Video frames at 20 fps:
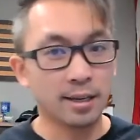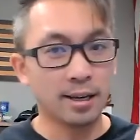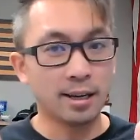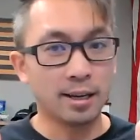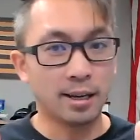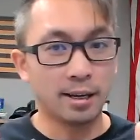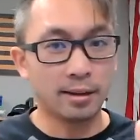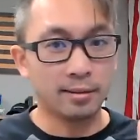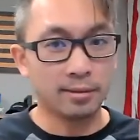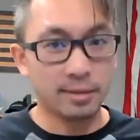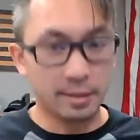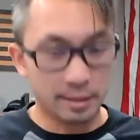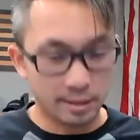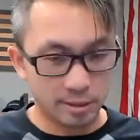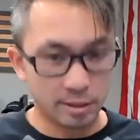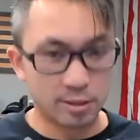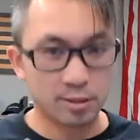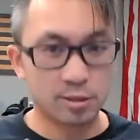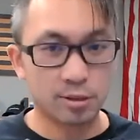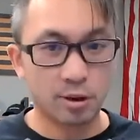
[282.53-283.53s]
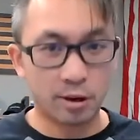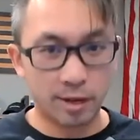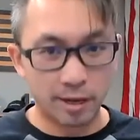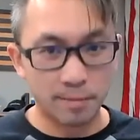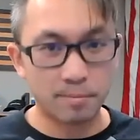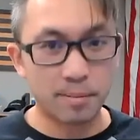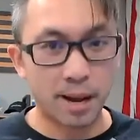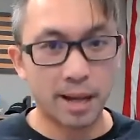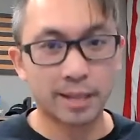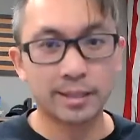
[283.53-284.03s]
to start
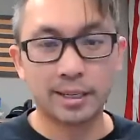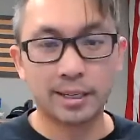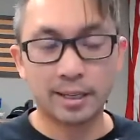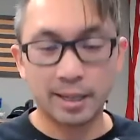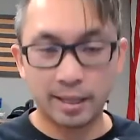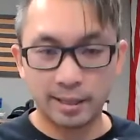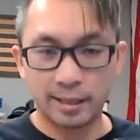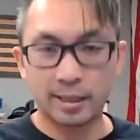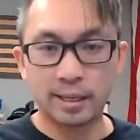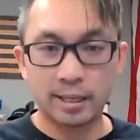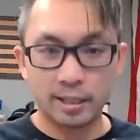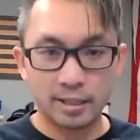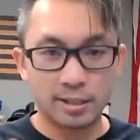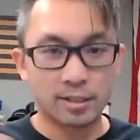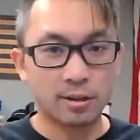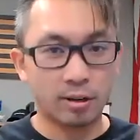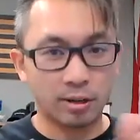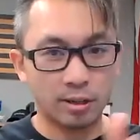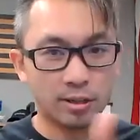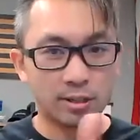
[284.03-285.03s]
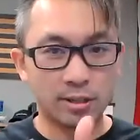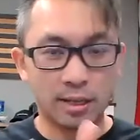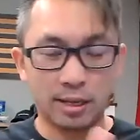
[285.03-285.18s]
impacting, and then it's stoned,